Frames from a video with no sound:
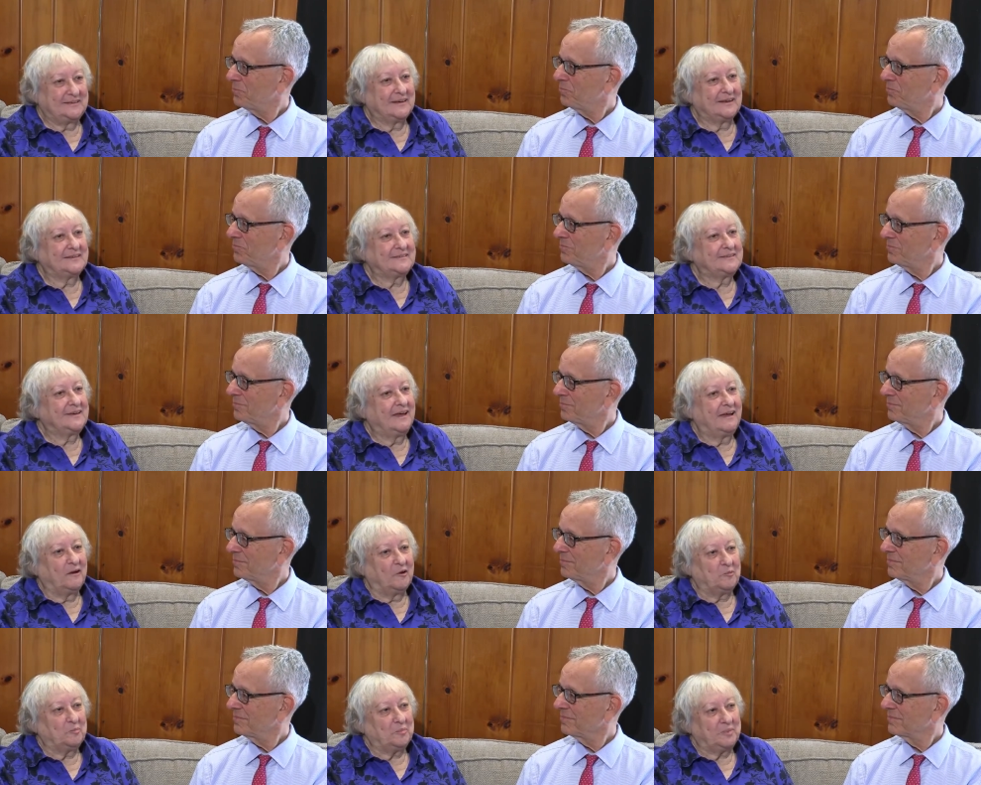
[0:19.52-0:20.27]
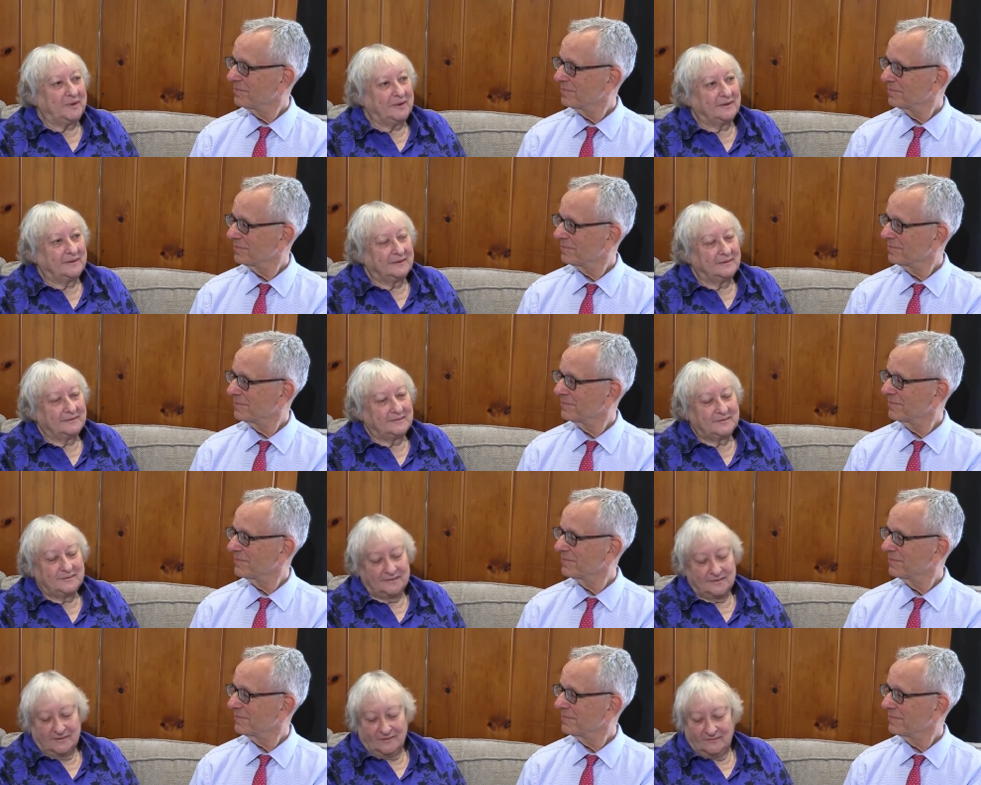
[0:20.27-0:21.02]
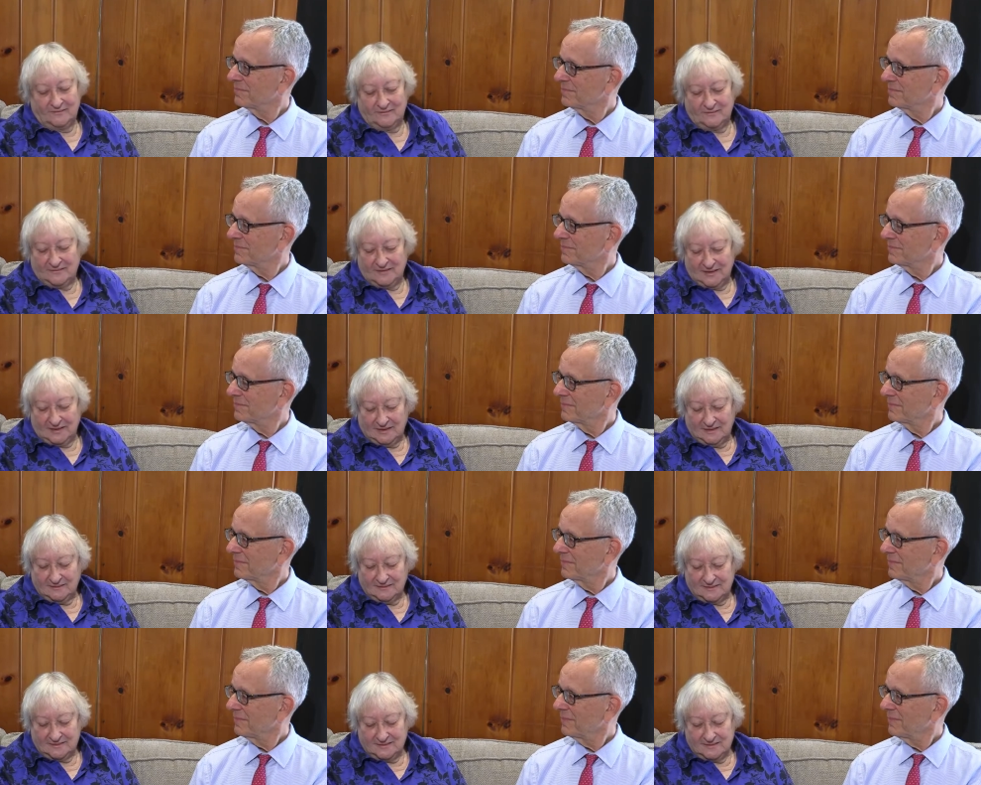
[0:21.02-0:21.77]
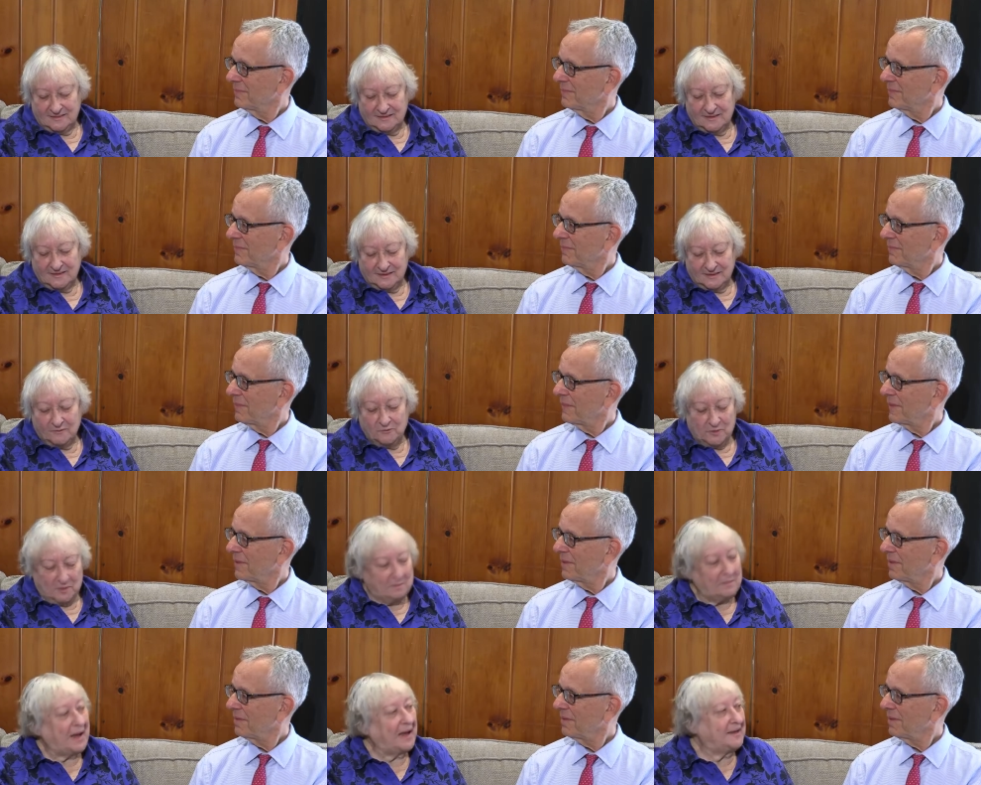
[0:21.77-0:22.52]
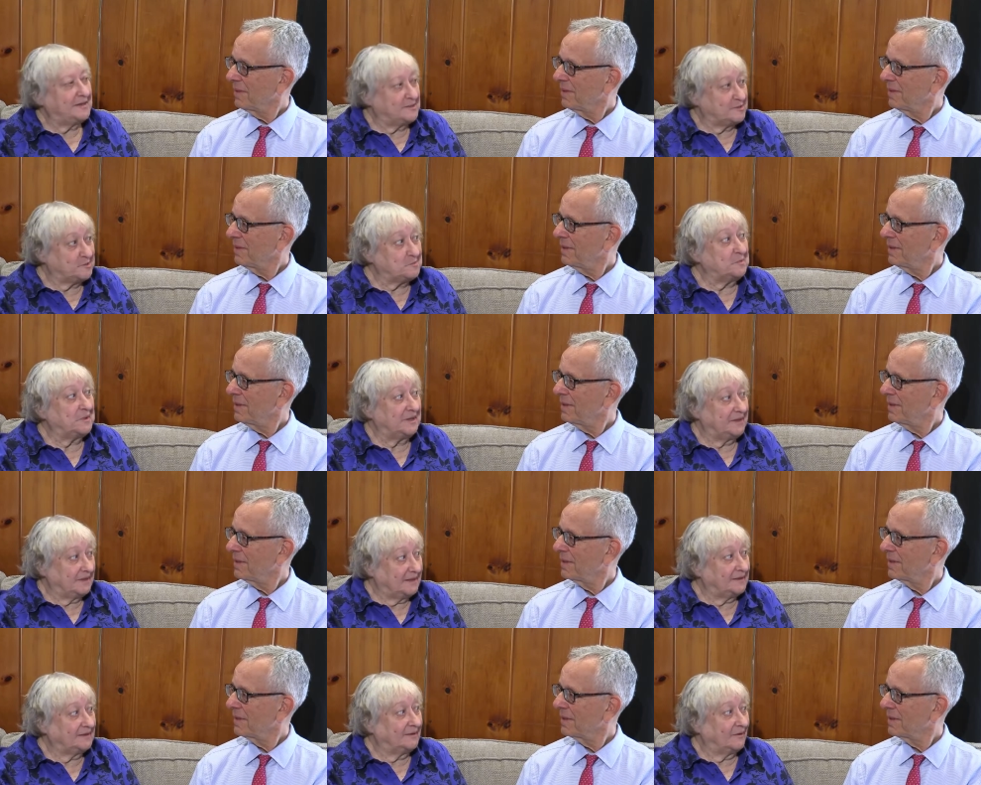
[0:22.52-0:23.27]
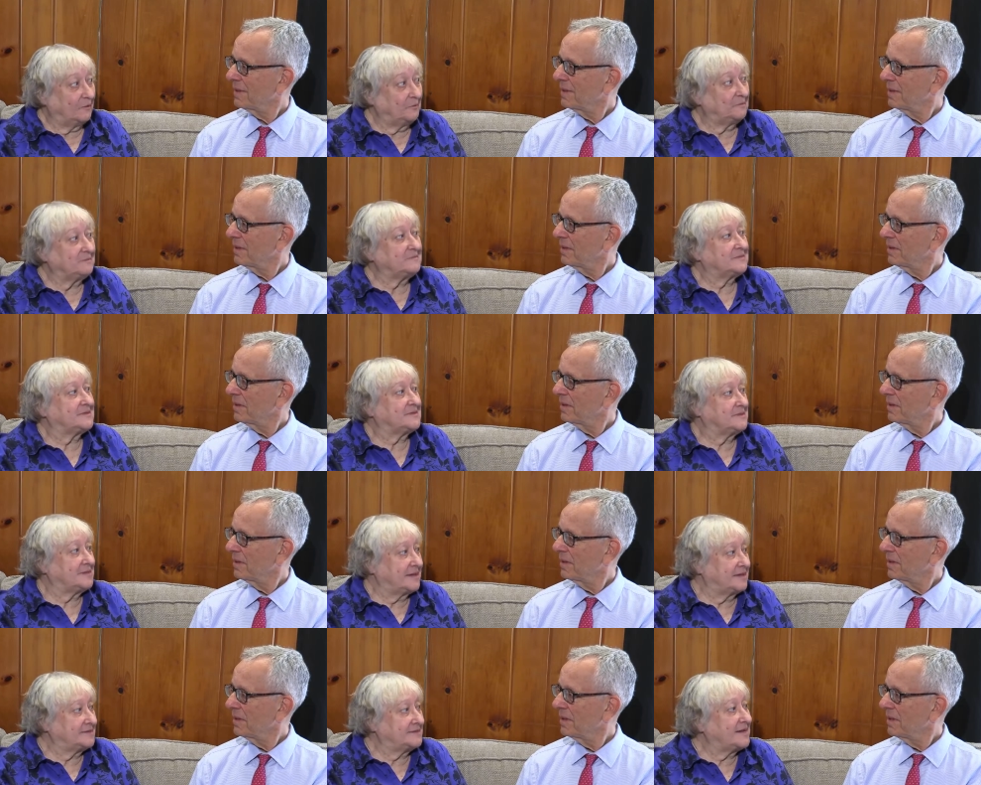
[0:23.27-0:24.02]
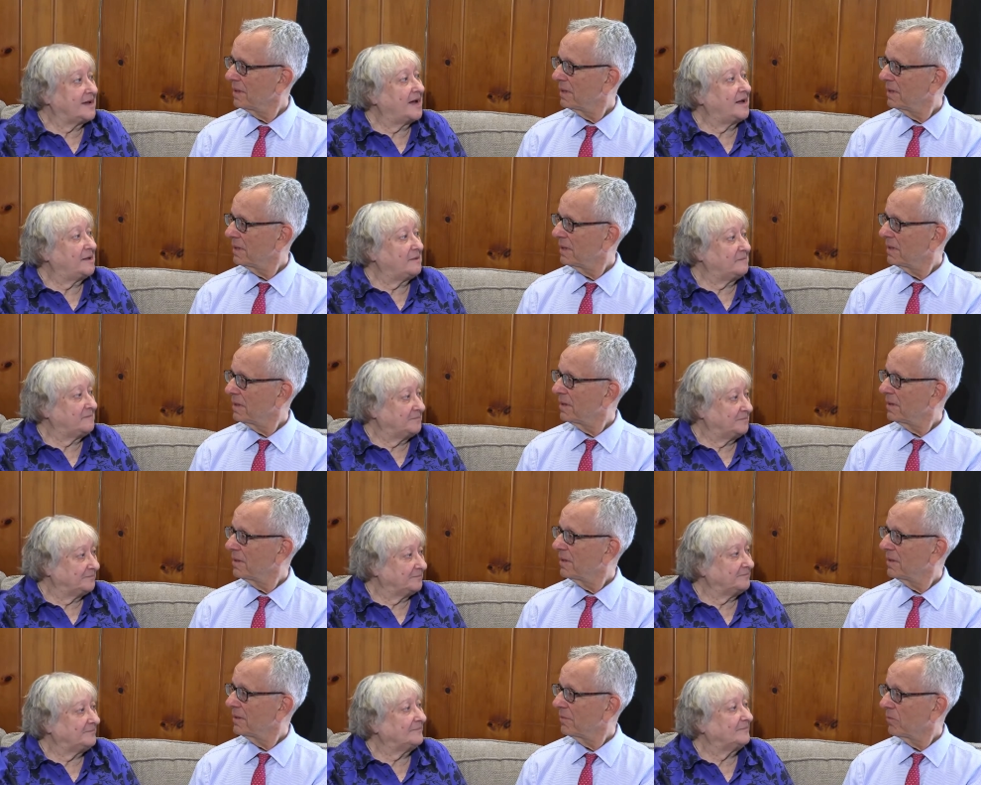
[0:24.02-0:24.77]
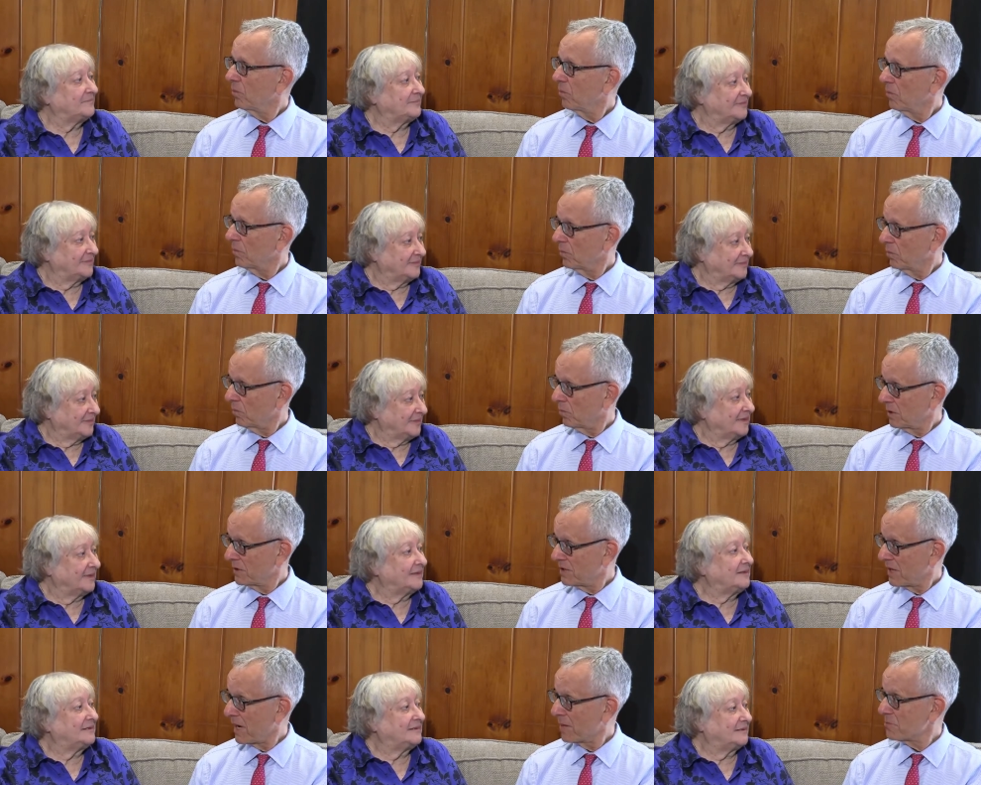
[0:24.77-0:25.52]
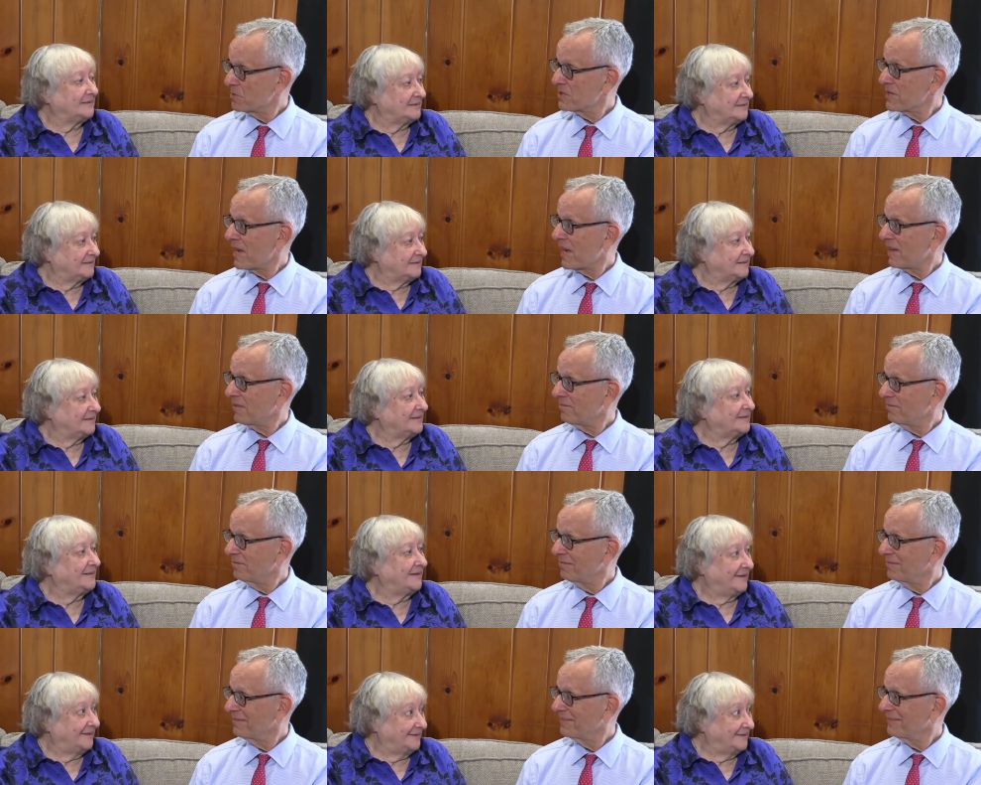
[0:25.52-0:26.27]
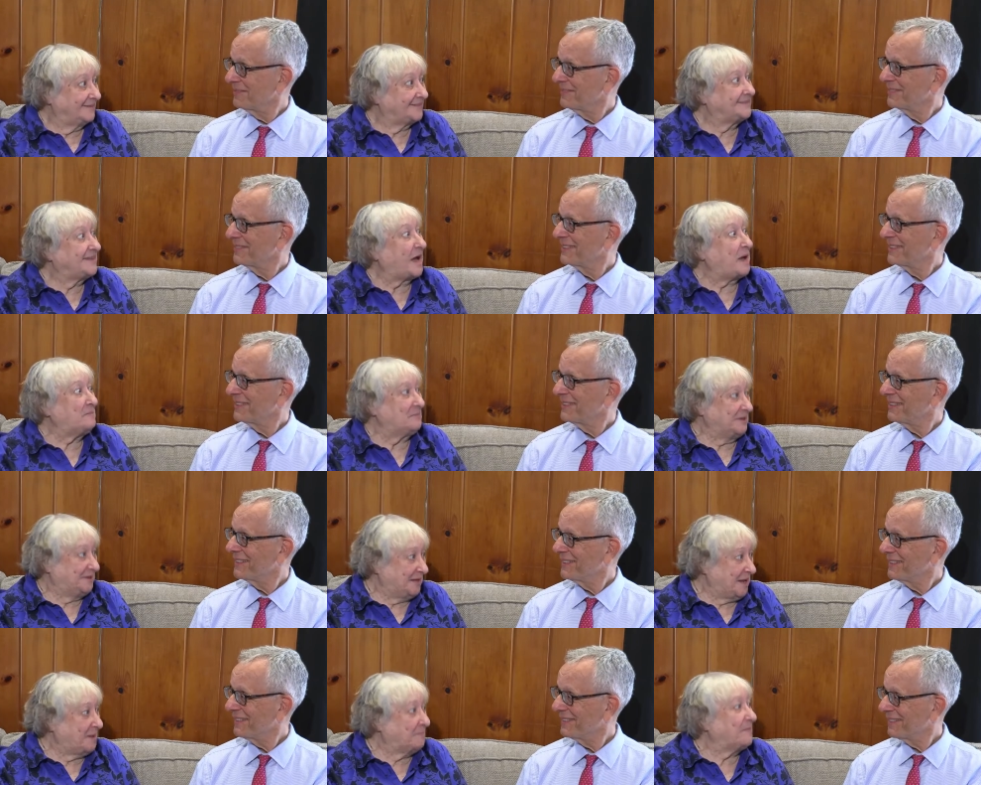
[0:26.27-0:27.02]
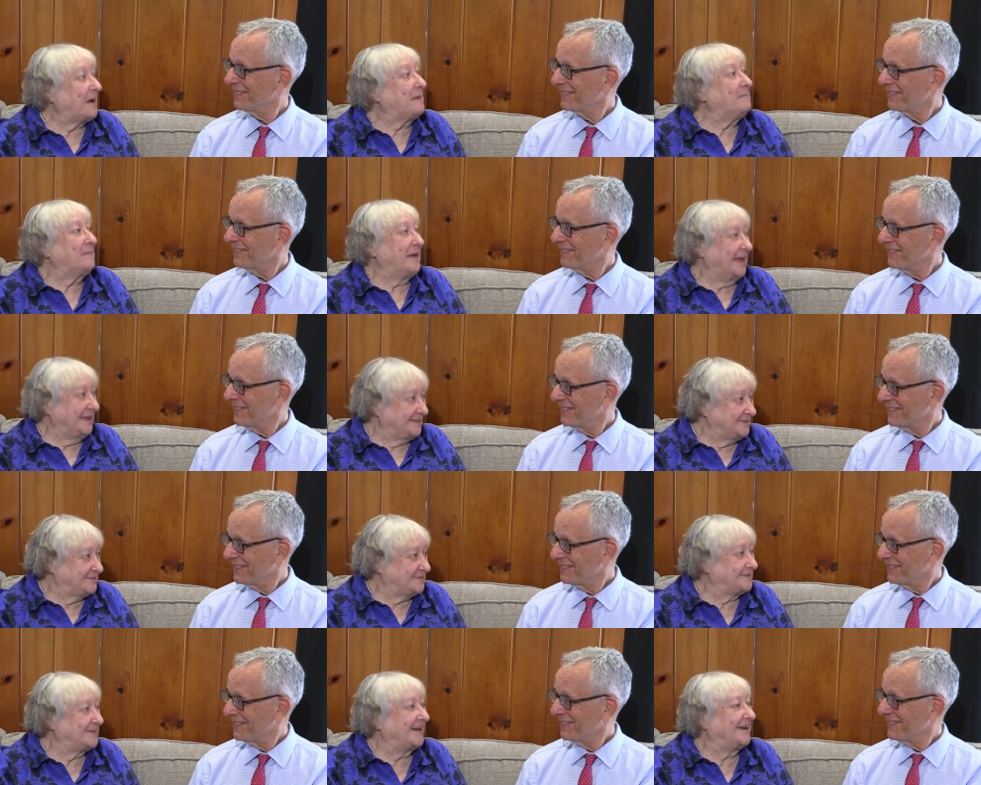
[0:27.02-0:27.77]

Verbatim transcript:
Speaker 1: does help because, you know, I could, it reminds me that, oh, it's that time.
Speaker 2: What time yeah. is that?
Speaker 1: Yeah, the time to take my meds is